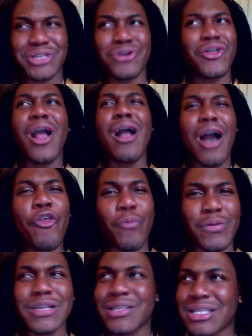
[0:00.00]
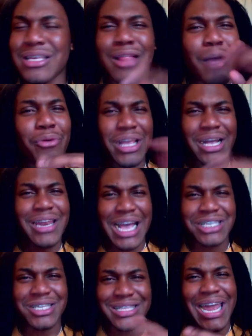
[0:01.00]
Girl, there are other celebrity
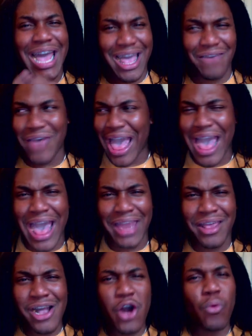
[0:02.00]
connections that I have had